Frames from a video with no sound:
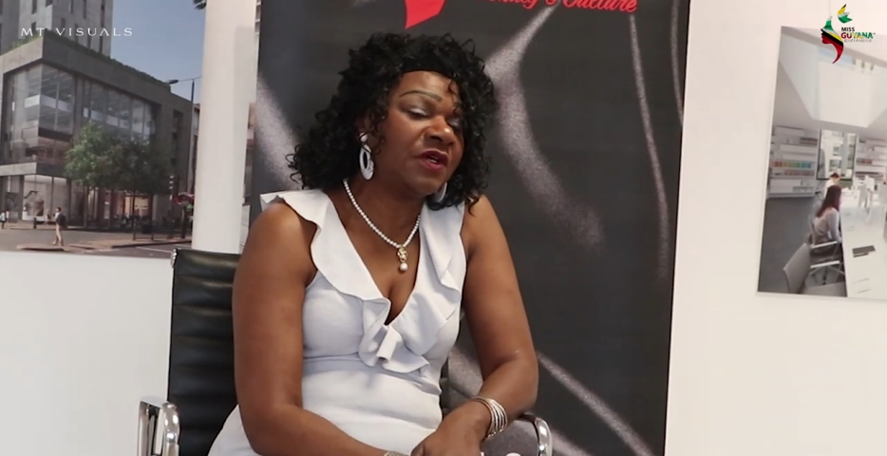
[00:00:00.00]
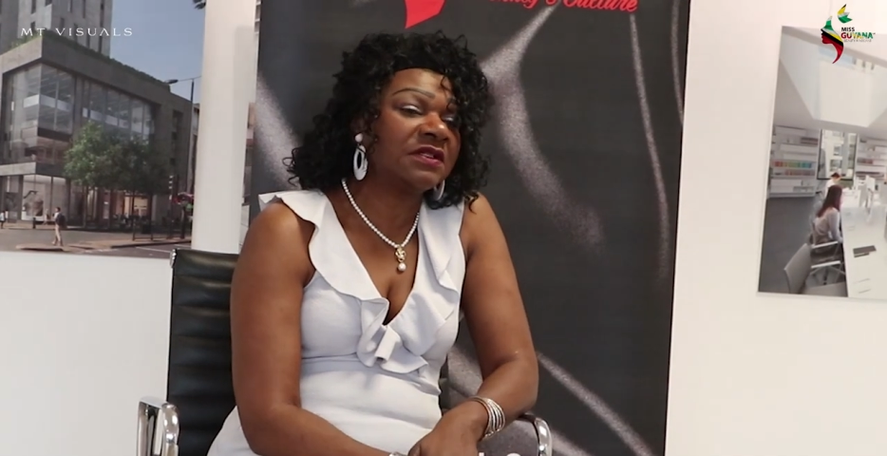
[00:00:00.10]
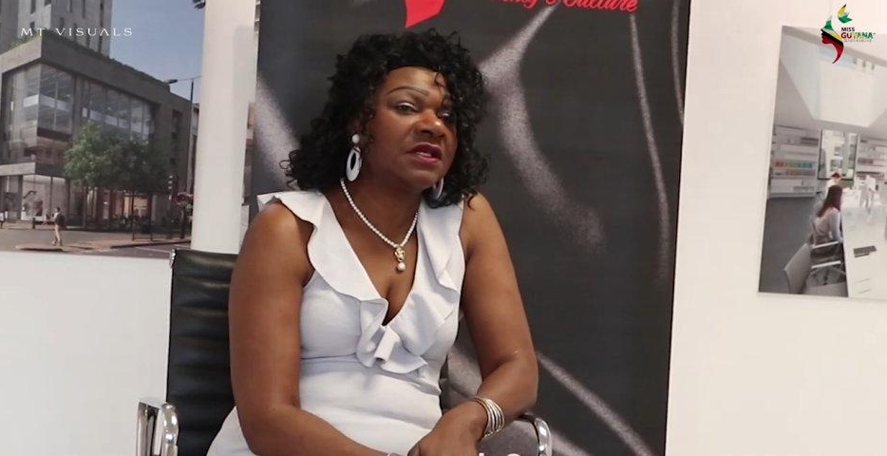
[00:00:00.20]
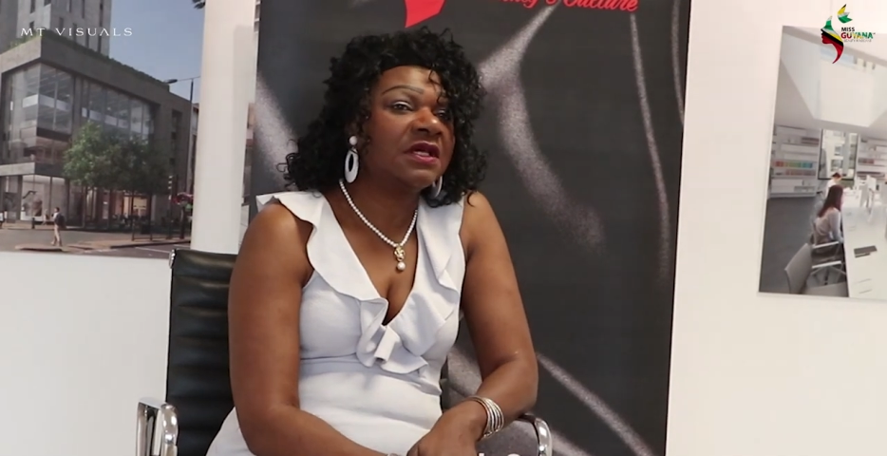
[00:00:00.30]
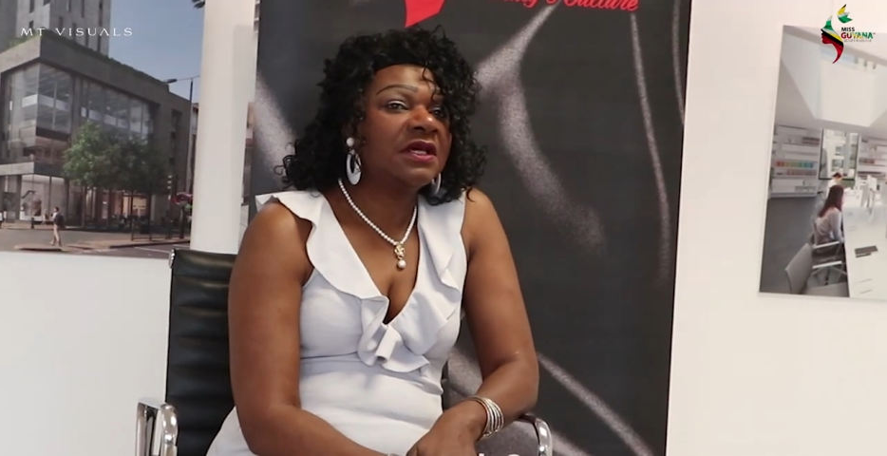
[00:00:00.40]

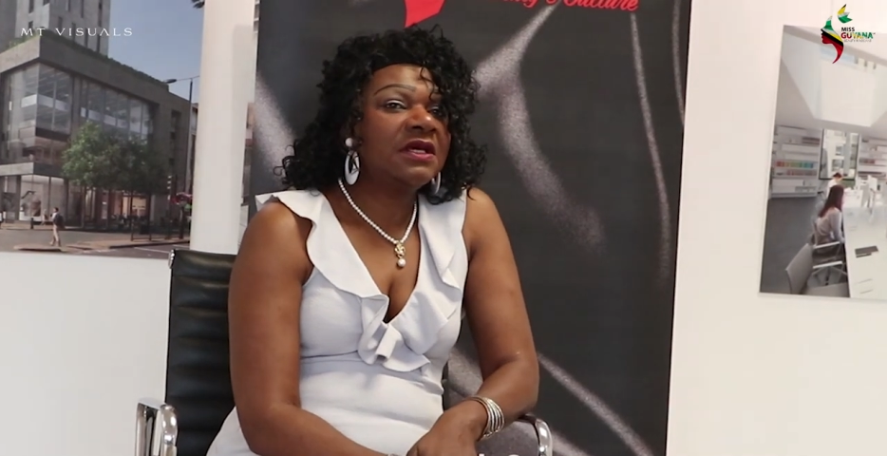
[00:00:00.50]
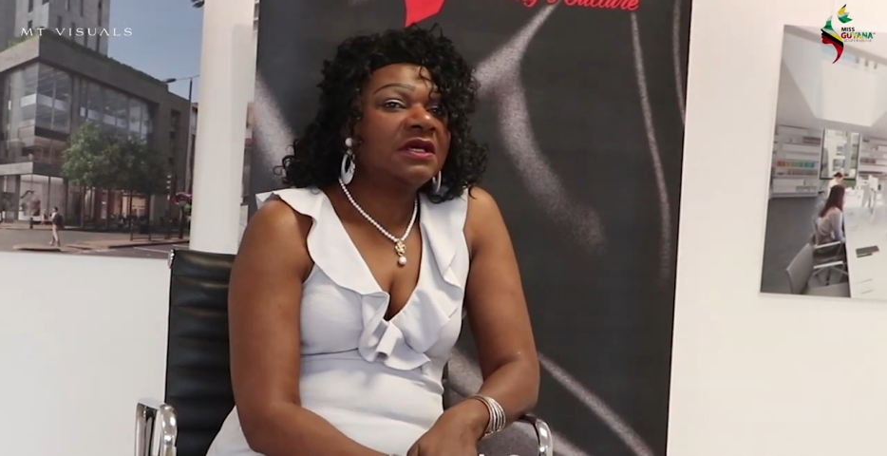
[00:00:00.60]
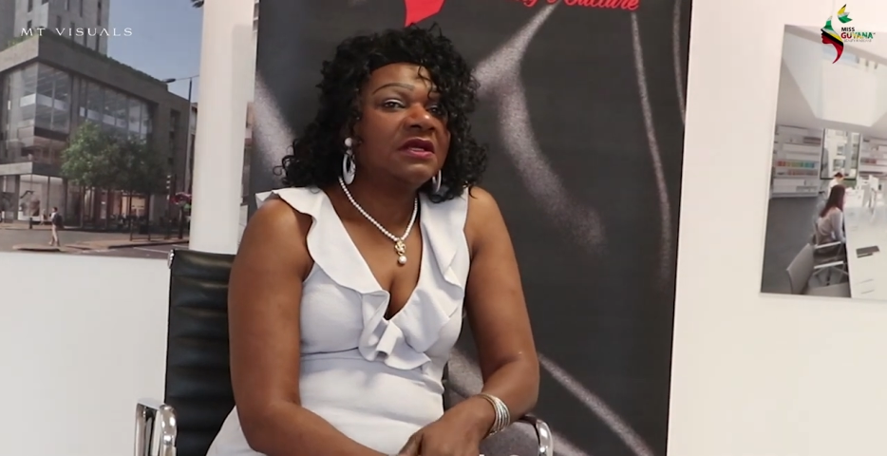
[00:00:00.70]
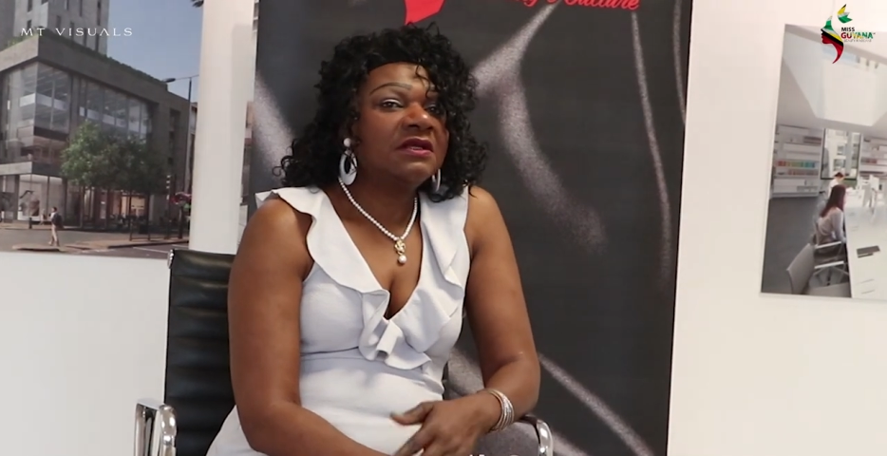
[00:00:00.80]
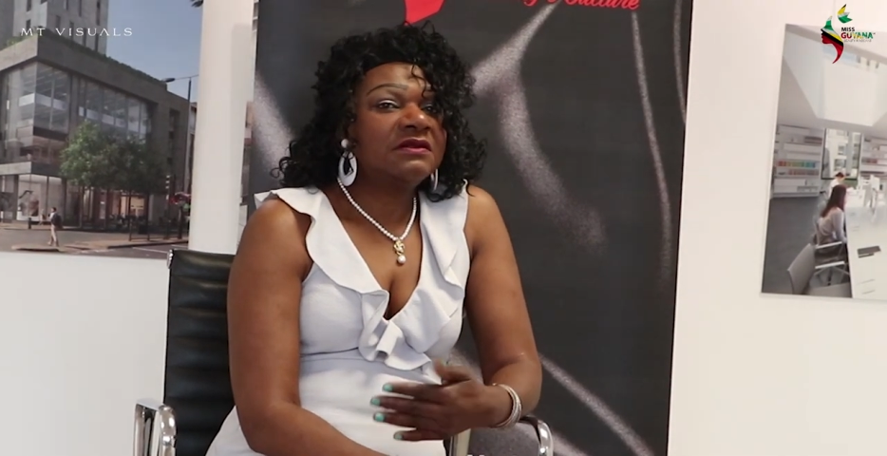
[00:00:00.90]
But
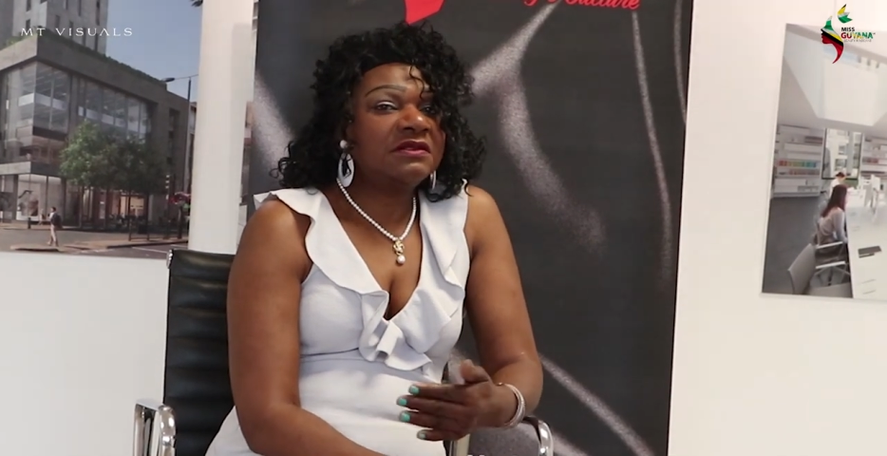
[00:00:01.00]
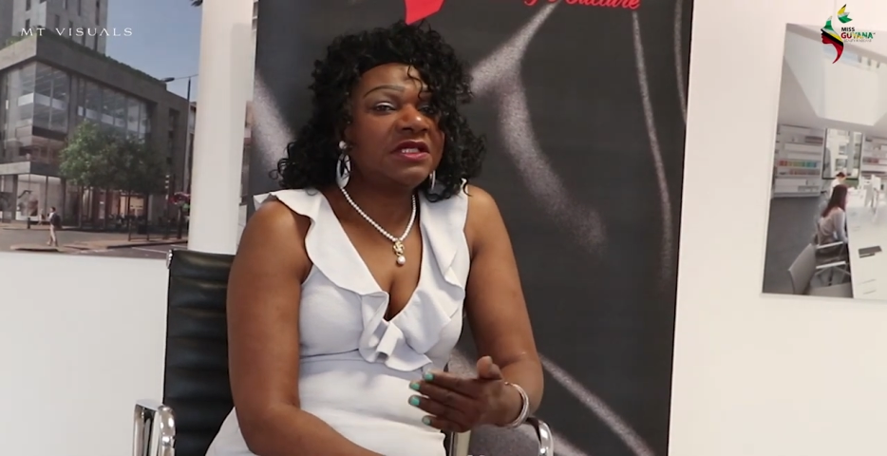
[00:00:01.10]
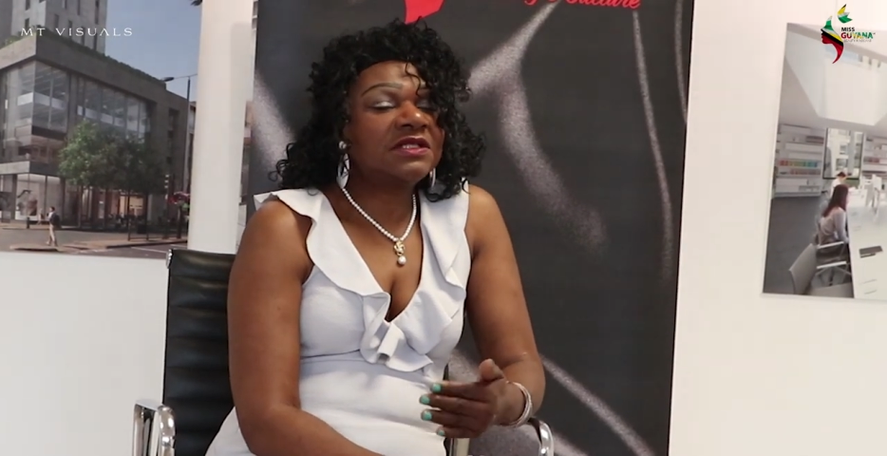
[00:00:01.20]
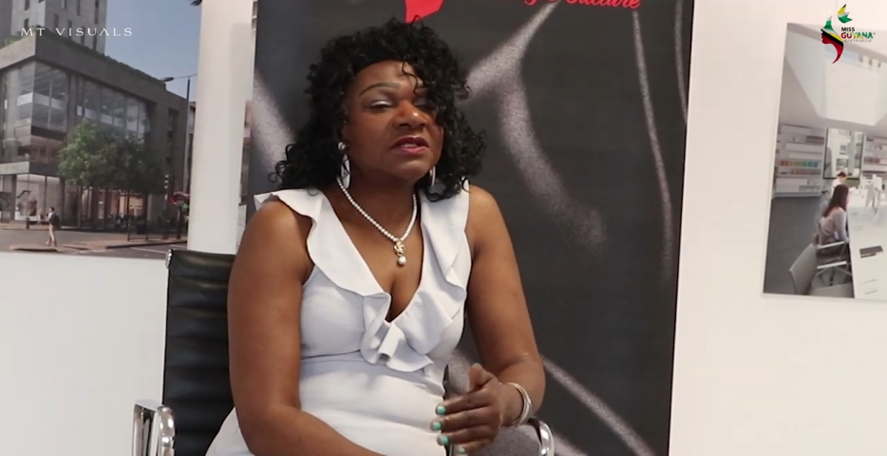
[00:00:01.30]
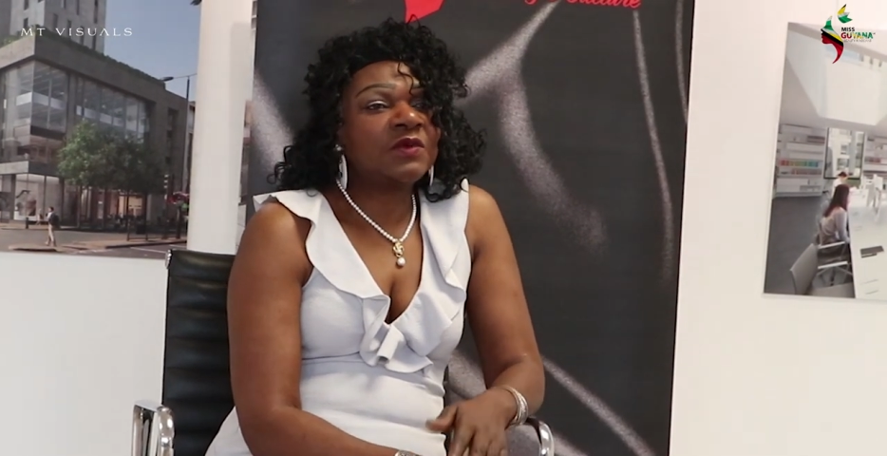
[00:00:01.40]

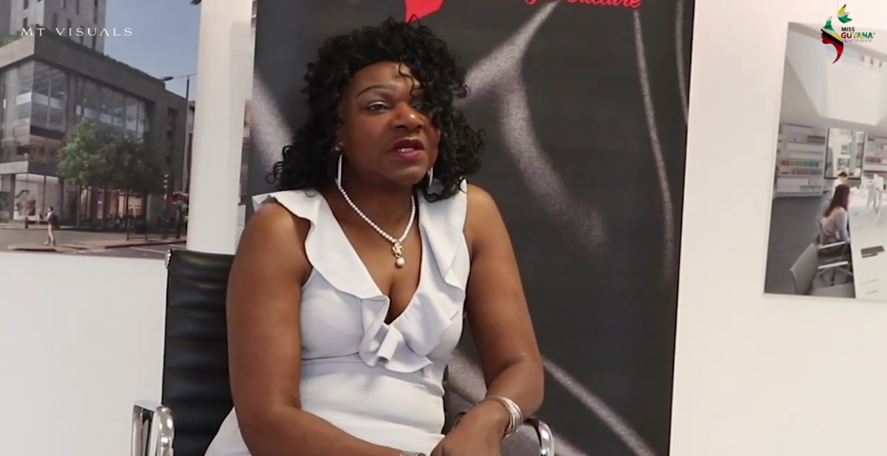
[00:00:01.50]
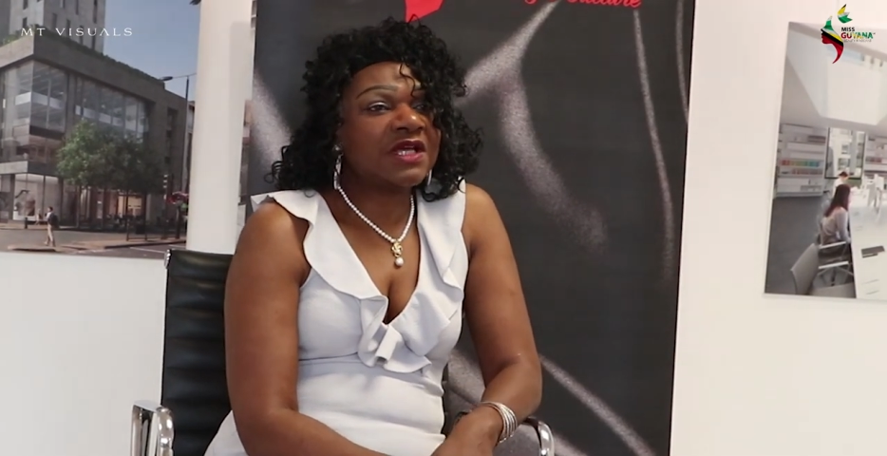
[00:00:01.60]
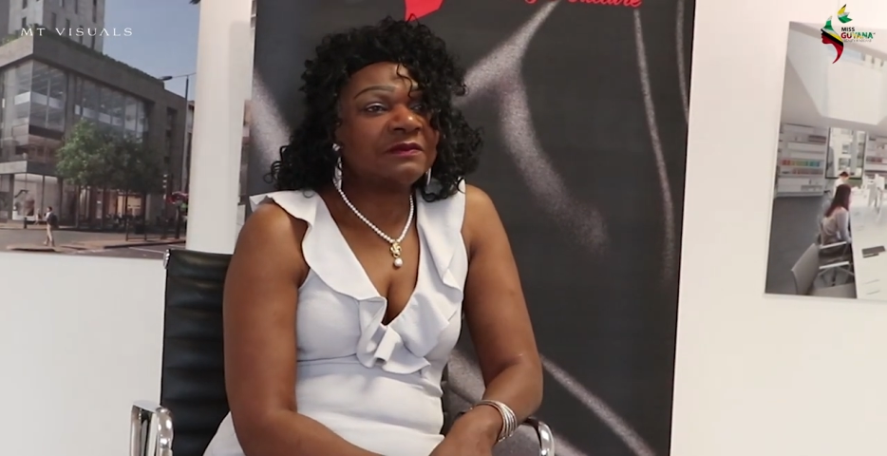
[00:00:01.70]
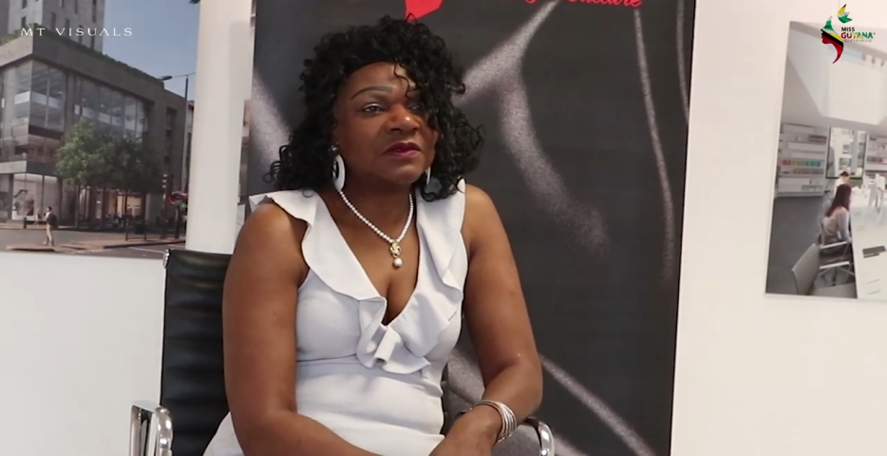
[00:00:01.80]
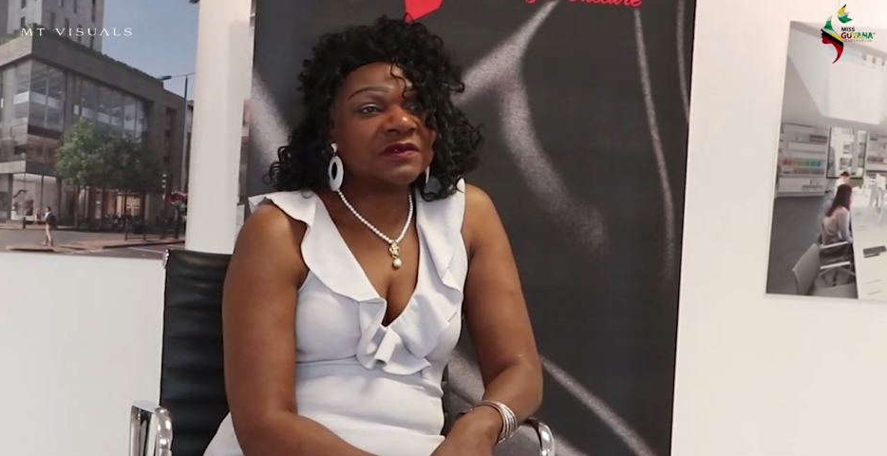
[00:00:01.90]
this is what
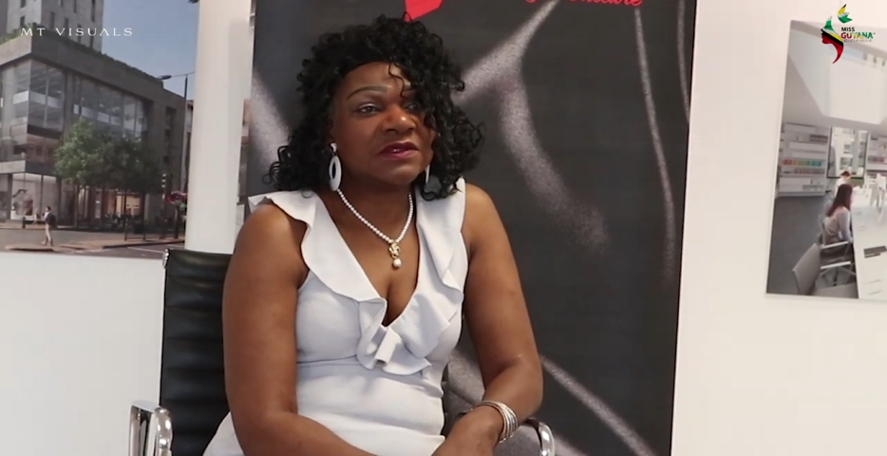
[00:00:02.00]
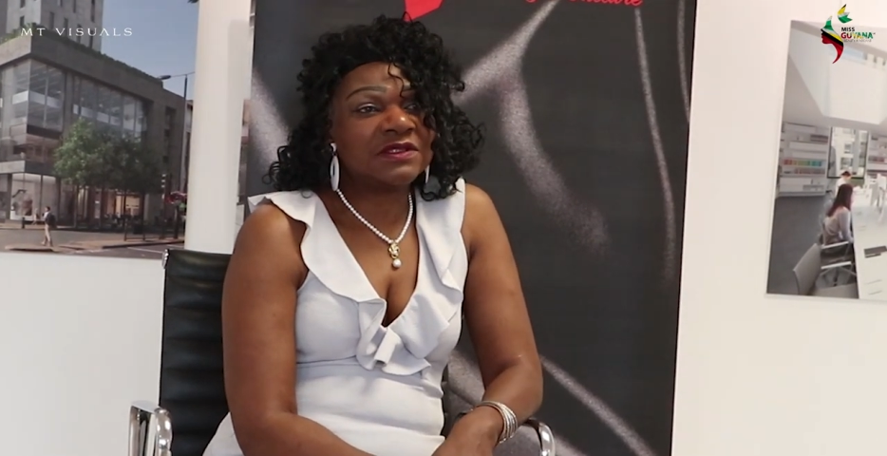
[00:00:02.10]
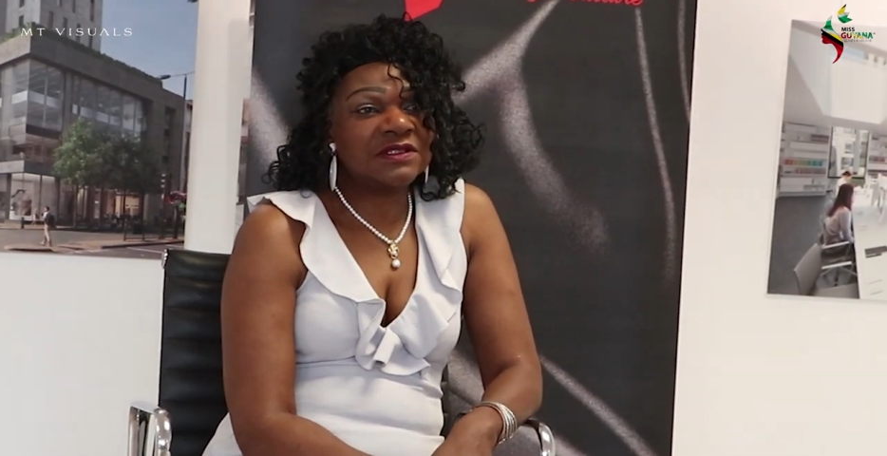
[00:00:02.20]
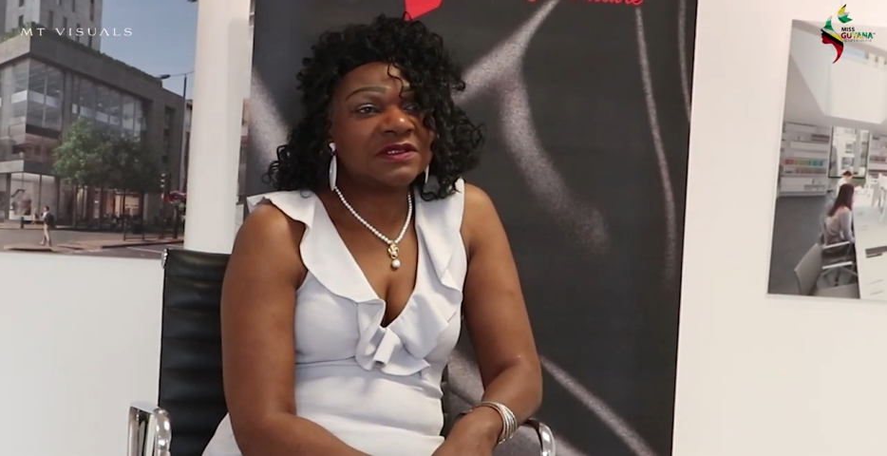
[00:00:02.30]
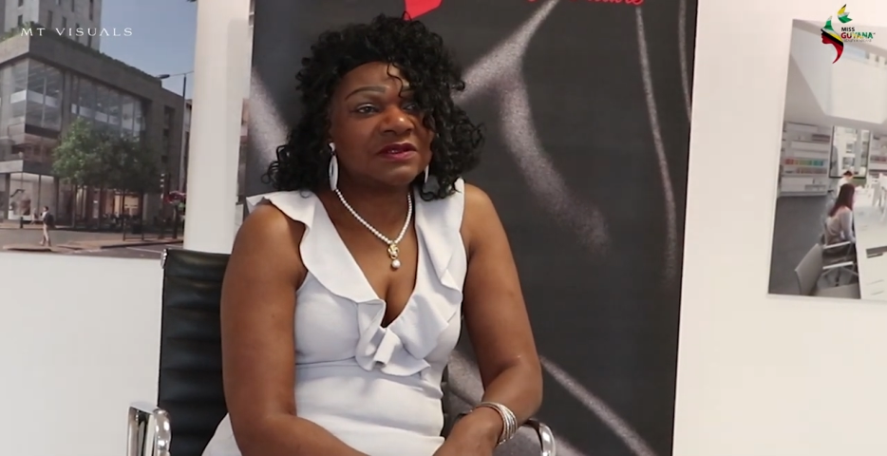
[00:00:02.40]
happens.